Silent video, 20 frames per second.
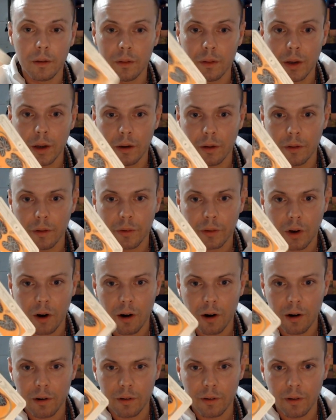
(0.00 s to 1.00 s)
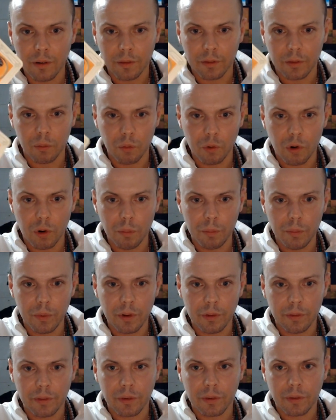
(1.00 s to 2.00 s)
this card.
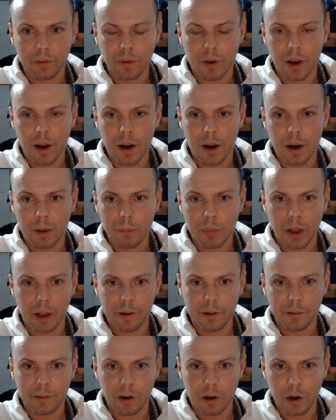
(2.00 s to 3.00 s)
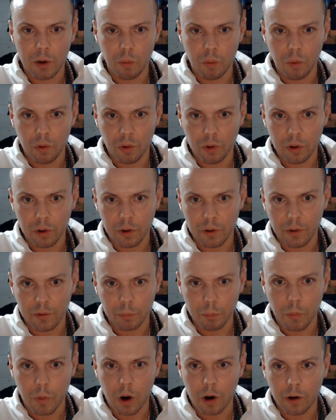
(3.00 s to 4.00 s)
Its planetary ruler is
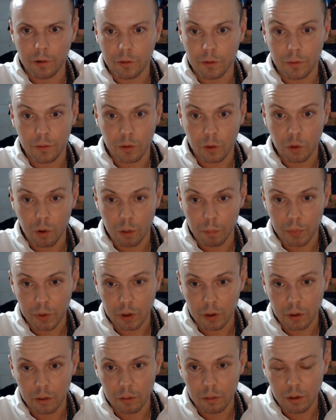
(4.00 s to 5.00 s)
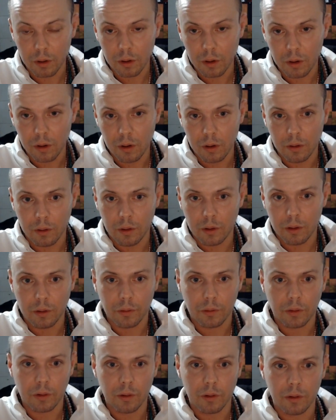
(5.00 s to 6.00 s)
Mars and Scorpio.
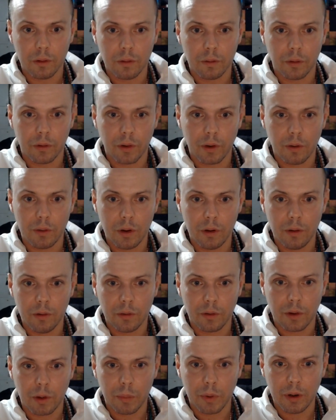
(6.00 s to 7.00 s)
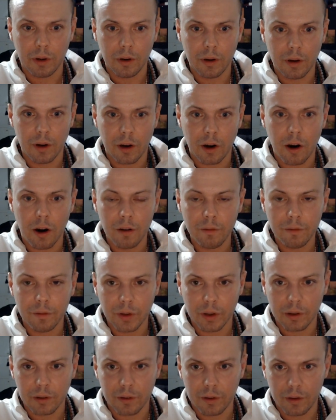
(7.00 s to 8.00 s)
So for some of you, this could be
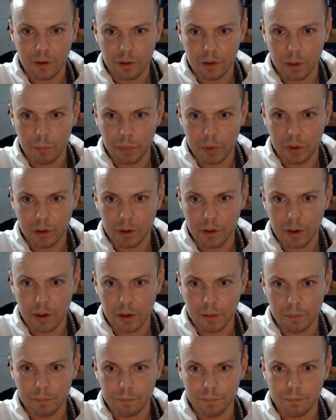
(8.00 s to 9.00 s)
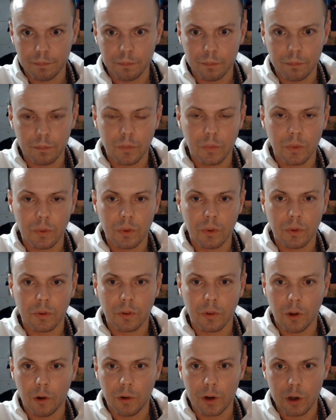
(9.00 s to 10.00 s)
conflict. It could be
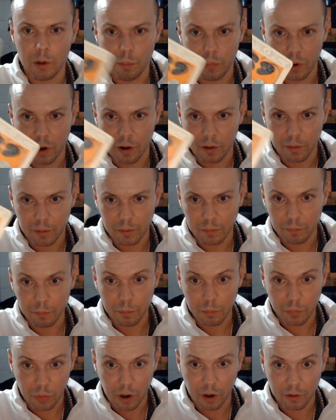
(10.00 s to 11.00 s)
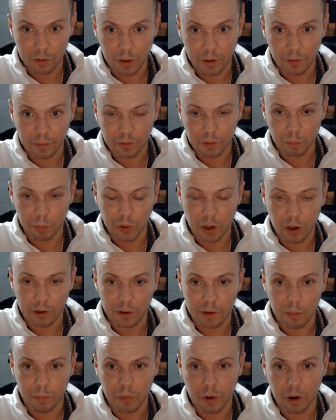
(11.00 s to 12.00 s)
slowing your progress or blocking
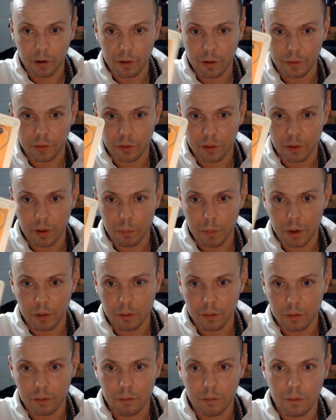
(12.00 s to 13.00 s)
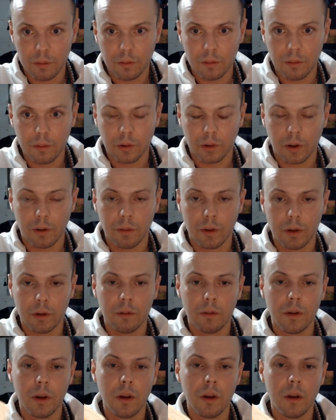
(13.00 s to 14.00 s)
your progress during the month. For some of you,
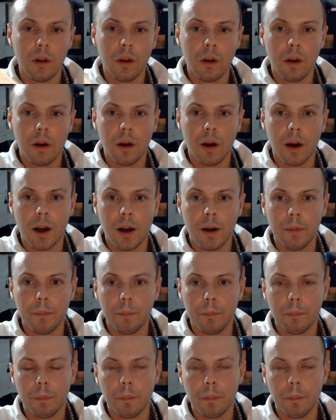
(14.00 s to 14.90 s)
um,